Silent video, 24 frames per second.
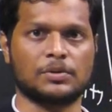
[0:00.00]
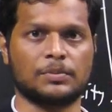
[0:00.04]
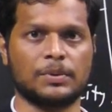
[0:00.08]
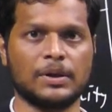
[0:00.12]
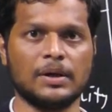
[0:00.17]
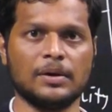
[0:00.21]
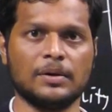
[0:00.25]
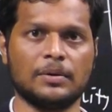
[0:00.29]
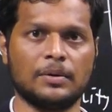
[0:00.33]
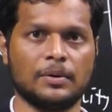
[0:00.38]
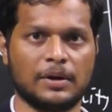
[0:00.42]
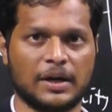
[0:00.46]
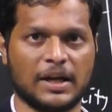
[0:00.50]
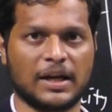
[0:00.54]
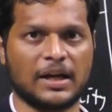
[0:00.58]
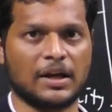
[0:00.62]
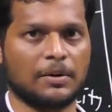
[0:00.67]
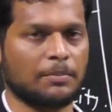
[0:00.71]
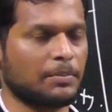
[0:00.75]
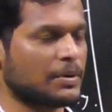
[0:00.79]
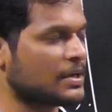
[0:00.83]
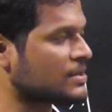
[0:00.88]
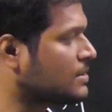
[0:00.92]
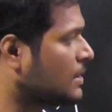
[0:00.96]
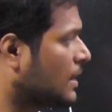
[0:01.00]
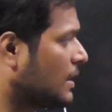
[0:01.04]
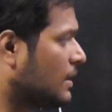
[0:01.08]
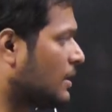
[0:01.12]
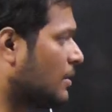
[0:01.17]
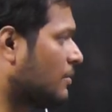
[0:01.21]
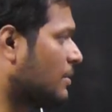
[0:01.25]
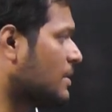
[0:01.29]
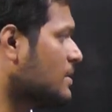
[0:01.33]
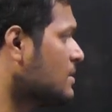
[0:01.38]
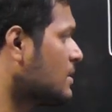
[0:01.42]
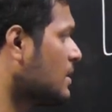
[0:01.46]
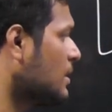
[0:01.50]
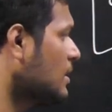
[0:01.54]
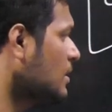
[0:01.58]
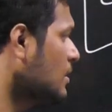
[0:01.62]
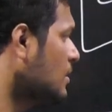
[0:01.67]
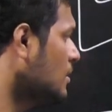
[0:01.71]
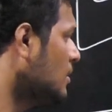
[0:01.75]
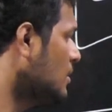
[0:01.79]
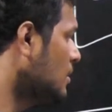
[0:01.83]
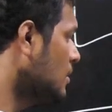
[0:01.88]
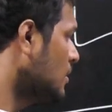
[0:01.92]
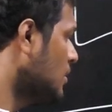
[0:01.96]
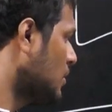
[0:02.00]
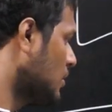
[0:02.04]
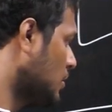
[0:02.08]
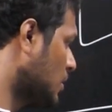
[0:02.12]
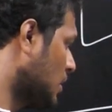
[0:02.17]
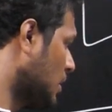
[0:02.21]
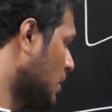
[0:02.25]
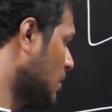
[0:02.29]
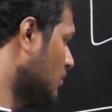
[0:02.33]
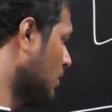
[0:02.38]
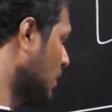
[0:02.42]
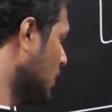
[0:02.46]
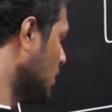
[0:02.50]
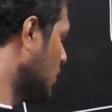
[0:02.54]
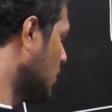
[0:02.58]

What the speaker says: be taken place, otherwise the even